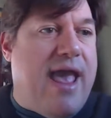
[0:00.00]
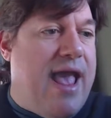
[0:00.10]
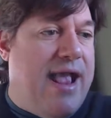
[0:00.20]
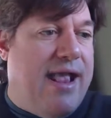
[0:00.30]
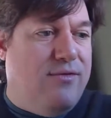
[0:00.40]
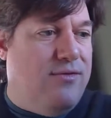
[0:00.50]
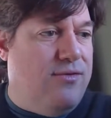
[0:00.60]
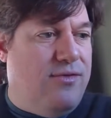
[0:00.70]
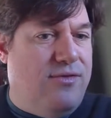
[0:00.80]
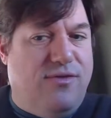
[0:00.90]
And
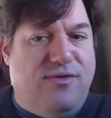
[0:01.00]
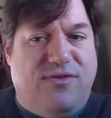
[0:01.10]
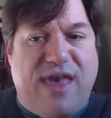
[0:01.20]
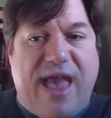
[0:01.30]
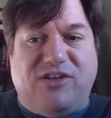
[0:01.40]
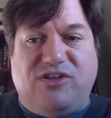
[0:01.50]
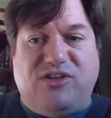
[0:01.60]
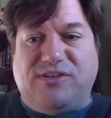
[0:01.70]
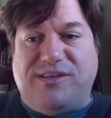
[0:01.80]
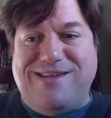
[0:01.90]
that's
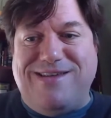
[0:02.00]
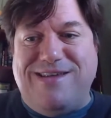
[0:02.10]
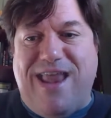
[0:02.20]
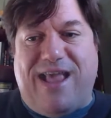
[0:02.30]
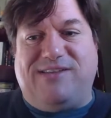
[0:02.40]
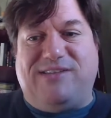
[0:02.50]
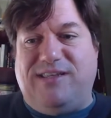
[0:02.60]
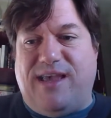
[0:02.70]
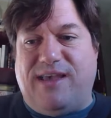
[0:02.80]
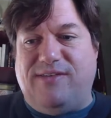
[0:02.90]
just nasty
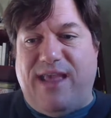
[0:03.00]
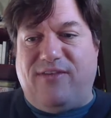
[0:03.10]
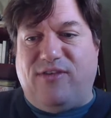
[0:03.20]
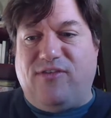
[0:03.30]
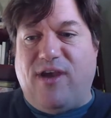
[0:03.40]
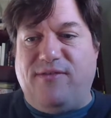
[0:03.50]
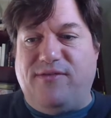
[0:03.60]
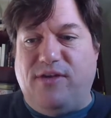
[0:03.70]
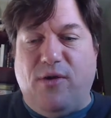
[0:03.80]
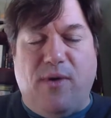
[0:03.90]
stuff.
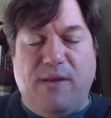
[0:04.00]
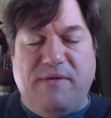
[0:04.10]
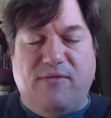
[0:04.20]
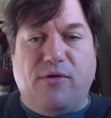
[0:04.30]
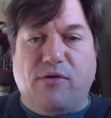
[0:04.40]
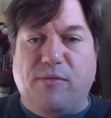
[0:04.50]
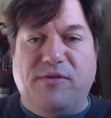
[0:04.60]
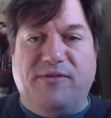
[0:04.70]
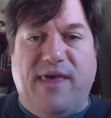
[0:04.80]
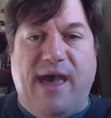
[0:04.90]
You don't want to be vulnerable
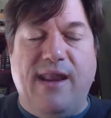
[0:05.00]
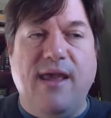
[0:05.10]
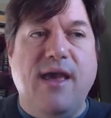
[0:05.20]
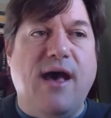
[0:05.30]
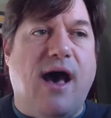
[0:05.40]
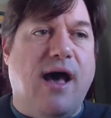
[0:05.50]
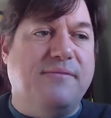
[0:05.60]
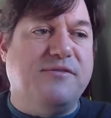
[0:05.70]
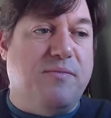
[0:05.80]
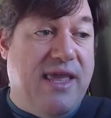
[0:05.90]
to that.
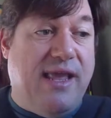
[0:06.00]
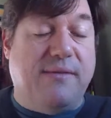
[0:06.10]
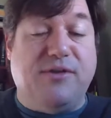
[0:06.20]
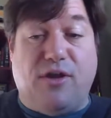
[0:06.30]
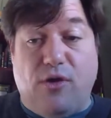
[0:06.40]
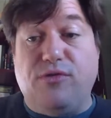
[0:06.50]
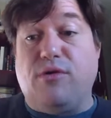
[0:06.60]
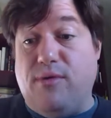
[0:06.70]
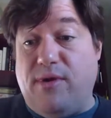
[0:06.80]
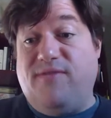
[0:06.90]
So being able to go
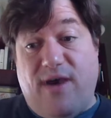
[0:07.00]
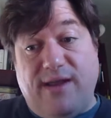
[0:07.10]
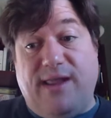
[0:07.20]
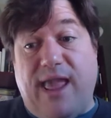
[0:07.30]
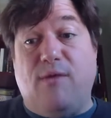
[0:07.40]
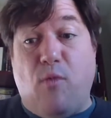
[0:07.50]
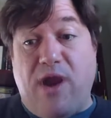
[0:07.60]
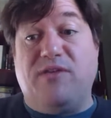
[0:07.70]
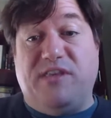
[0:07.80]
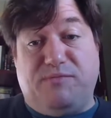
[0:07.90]
through and find, again,
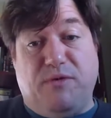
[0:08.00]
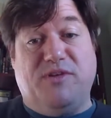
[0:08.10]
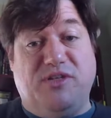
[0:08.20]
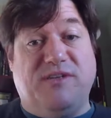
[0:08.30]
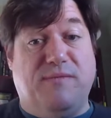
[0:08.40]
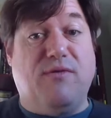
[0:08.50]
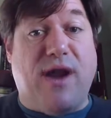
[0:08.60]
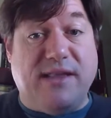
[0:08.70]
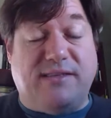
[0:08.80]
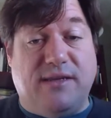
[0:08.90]
where these permissions have been
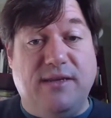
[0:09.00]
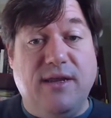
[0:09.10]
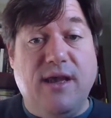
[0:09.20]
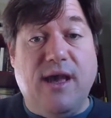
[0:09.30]
granted,